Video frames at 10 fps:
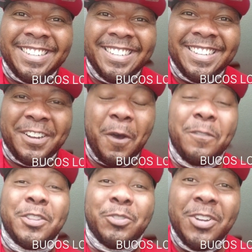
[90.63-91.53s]
Over
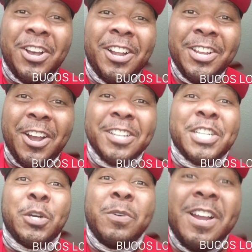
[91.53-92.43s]
300 yards,
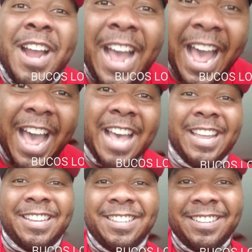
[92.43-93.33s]
career high.
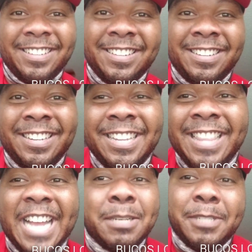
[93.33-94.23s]

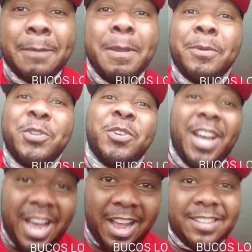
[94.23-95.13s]
That's some shit people do to
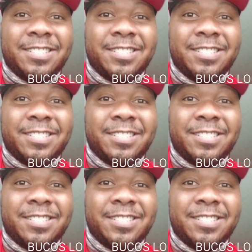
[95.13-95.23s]
us.